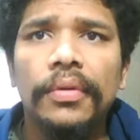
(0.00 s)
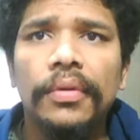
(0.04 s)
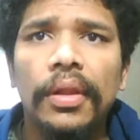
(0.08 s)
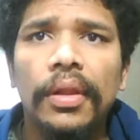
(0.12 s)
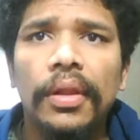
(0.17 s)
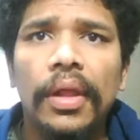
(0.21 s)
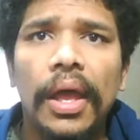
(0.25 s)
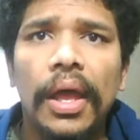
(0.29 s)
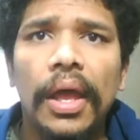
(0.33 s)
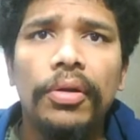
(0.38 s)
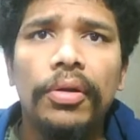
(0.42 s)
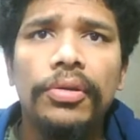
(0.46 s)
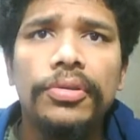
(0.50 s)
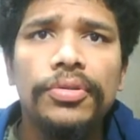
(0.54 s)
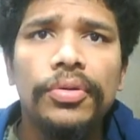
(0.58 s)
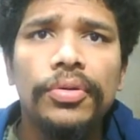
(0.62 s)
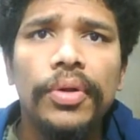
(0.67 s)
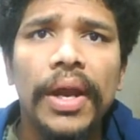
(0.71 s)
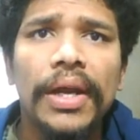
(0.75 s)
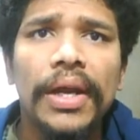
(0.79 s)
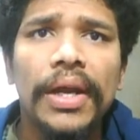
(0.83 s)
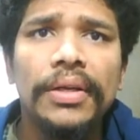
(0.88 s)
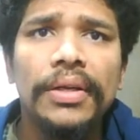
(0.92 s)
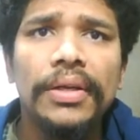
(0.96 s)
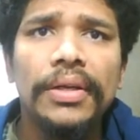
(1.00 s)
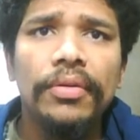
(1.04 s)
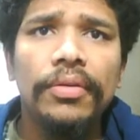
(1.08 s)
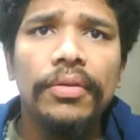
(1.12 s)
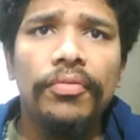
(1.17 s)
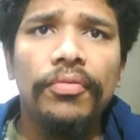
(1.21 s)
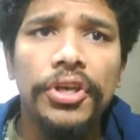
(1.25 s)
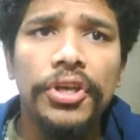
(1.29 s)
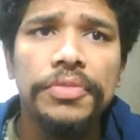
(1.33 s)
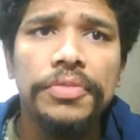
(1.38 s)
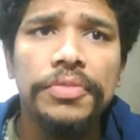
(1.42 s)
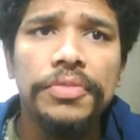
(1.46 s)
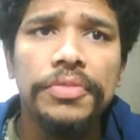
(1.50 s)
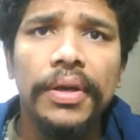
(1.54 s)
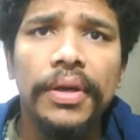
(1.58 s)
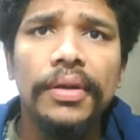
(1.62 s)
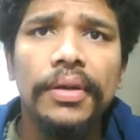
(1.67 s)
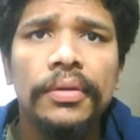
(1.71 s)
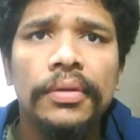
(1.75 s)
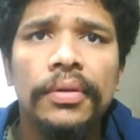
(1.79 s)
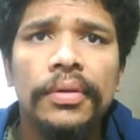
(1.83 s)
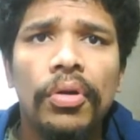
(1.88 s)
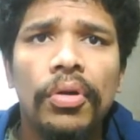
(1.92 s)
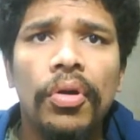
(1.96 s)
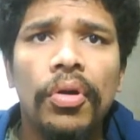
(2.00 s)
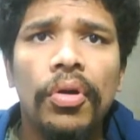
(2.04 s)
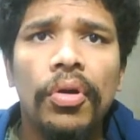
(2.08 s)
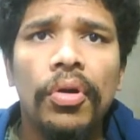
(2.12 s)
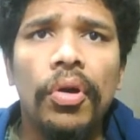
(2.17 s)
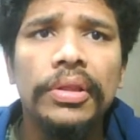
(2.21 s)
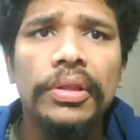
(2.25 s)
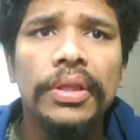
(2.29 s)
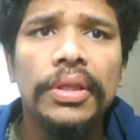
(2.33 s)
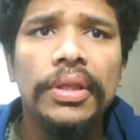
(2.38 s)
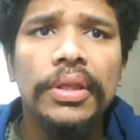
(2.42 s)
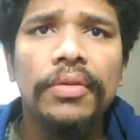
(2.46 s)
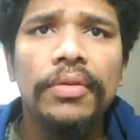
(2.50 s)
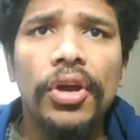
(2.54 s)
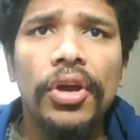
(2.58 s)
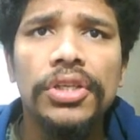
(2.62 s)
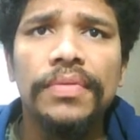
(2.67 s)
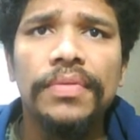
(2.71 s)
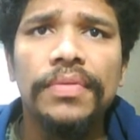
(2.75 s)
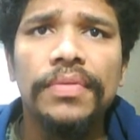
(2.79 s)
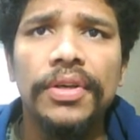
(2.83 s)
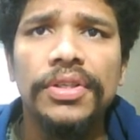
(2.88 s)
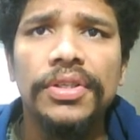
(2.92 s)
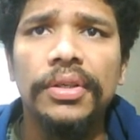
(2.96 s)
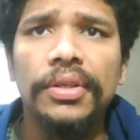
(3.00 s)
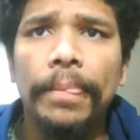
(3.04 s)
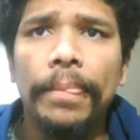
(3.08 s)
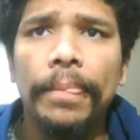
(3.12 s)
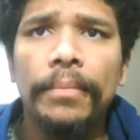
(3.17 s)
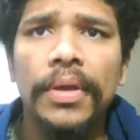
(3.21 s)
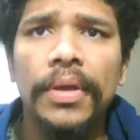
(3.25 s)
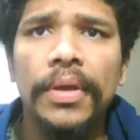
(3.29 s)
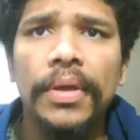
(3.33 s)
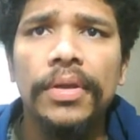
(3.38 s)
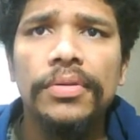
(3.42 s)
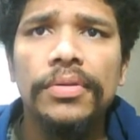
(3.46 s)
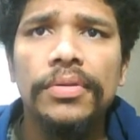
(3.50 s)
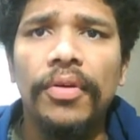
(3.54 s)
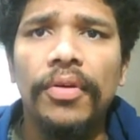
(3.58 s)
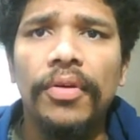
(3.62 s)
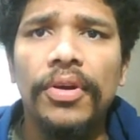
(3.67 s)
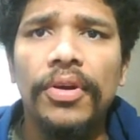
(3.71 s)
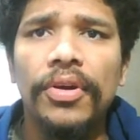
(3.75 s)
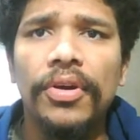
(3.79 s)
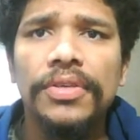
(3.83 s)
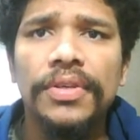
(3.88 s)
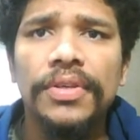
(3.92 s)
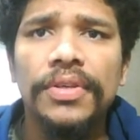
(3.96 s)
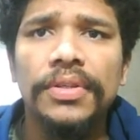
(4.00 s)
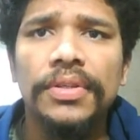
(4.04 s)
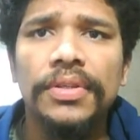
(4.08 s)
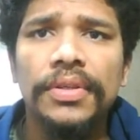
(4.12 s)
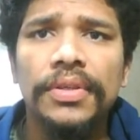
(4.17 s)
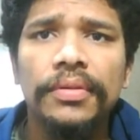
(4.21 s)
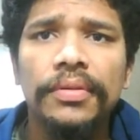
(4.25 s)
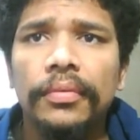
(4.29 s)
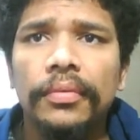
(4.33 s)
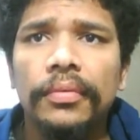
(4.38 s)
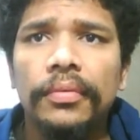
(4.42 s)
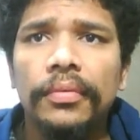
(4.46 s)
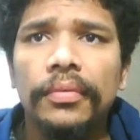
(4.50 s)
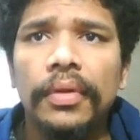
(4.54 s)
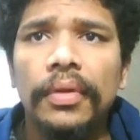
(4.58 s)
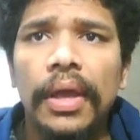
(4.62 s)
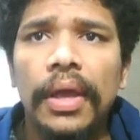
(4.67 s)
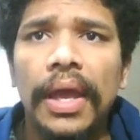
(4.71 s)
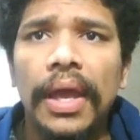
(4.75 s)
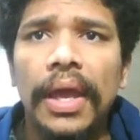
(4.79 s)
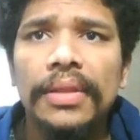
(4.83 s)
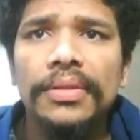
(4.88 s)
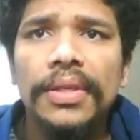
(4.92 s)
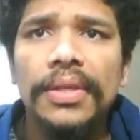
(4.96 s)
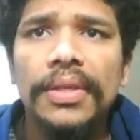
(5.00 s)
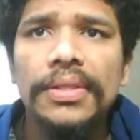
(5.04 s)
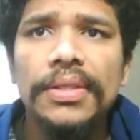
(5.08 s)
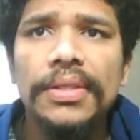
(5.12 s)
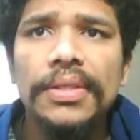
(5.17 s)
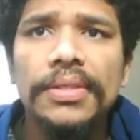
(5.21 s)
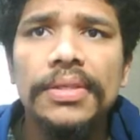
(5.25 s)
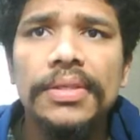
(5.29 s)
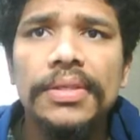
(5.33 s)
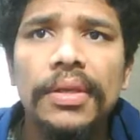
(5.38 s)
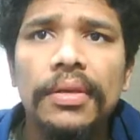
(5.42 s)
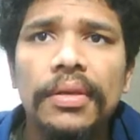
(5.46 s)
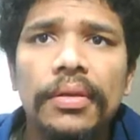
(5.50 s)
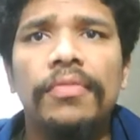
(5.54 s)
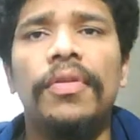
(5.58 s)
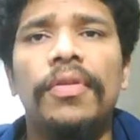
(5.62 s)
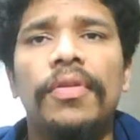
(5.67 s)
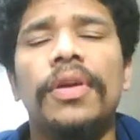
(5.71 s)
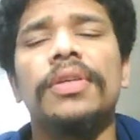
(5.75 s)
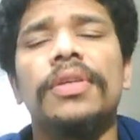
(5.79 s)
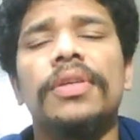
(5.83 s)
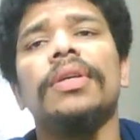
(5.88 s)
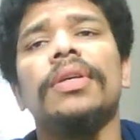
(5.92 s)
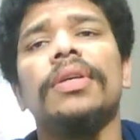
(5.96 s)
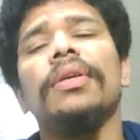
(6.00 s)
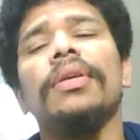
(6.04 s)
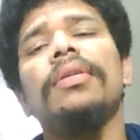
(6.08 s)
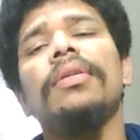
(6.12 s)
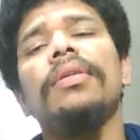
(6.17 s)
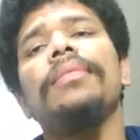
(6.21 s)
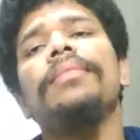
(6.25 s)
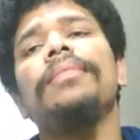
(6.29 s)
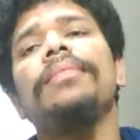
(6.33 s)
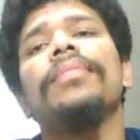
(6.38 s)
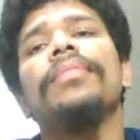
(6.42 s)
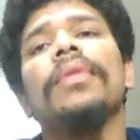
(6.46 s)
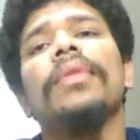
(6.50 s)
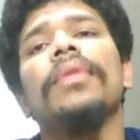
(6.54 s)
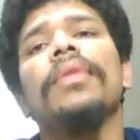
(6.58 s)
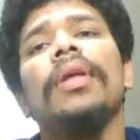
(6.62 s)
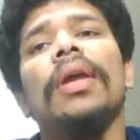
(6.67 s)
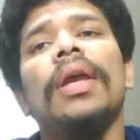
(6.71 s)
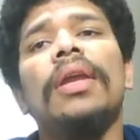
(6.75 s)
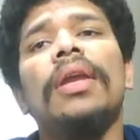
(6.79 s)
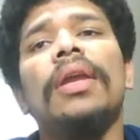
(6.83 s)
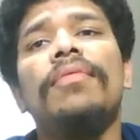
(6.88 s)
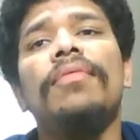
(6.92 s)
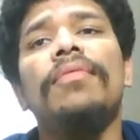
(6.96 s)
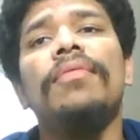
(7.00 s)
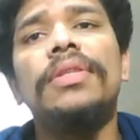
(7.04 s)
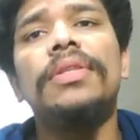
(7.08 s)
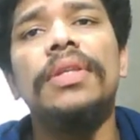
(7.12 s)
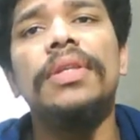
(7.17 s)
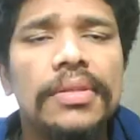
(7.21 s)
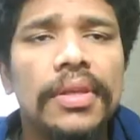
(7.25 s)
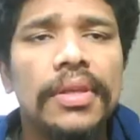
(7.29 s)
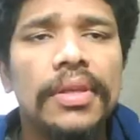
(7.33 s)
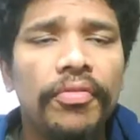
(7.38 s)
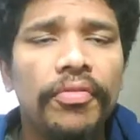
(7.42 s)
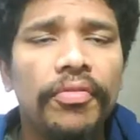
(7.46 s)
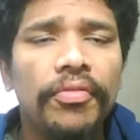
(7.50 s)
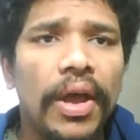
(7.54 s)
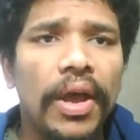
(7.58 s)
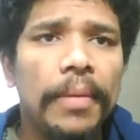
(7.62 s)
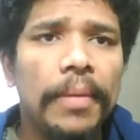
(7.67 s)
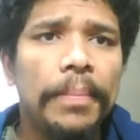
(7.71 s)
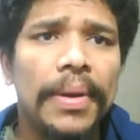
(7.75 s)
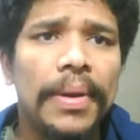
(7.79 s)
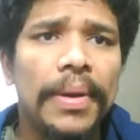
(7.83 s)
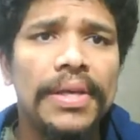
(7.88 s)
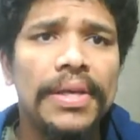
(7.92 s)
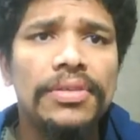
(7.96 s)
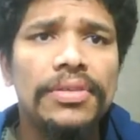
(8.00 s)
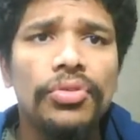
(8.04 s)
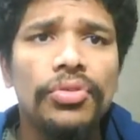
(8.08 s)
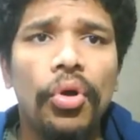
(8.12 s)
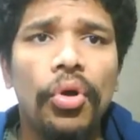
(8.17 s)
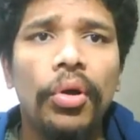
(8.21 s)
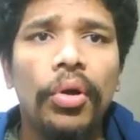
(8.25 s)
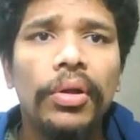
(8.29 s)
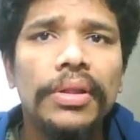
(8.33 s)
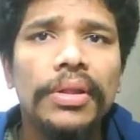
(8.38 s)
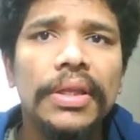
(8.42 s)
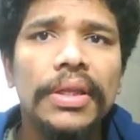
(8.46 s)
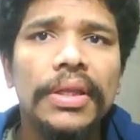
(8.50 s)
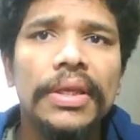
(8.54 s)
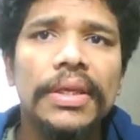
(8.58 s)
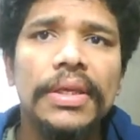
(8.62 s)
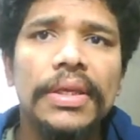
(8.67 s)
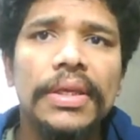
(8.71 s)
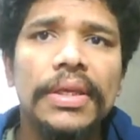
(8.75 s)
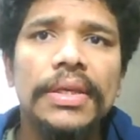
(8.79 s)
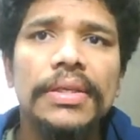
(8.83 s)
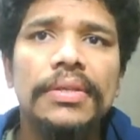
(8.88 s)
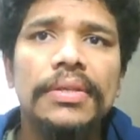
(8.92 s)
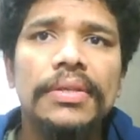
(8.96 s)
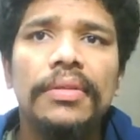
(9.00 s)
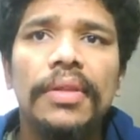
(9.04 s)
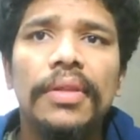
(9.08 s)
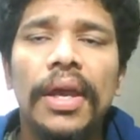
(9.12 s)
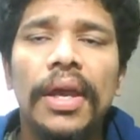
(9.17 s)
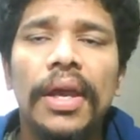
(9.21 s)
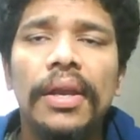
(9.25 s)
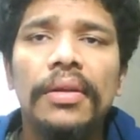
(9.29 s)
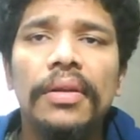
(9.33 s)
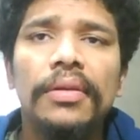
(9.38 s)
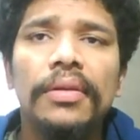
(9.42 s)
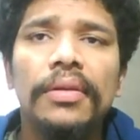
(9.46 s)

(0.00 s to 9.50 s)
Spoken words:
I also add the voice button, call the voice function. Here you see voice function, and this is the function in which if I press all the keys, then